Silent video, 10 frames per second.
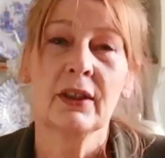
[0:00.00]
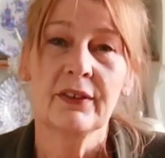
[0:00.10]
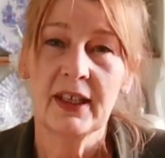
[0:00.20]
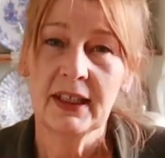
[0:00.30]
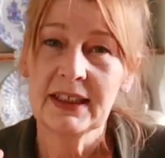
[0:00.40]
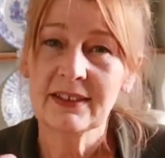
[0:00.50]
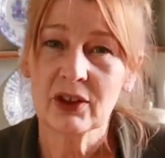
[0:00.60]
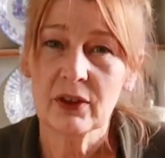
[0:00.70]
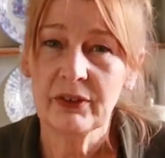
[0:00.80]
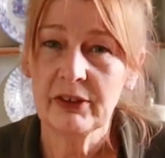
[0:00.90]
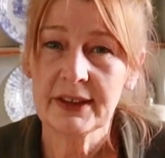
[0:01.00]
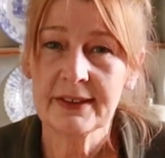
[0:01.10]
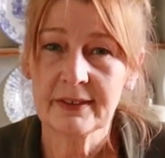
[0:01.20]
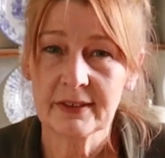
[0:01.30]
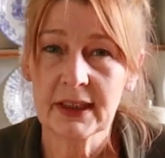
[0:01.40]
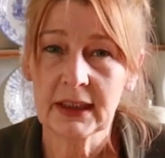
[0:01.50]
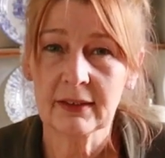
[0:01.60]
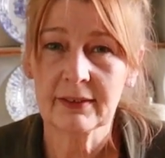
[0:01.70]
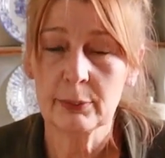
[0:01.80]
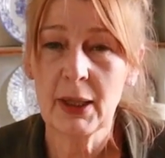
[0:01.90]
then it's got a very distinct
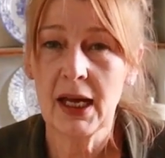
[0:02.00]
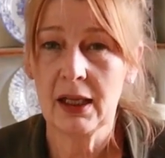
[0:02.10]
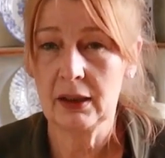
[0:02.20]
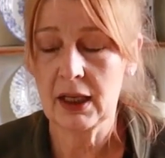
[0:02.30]
smell,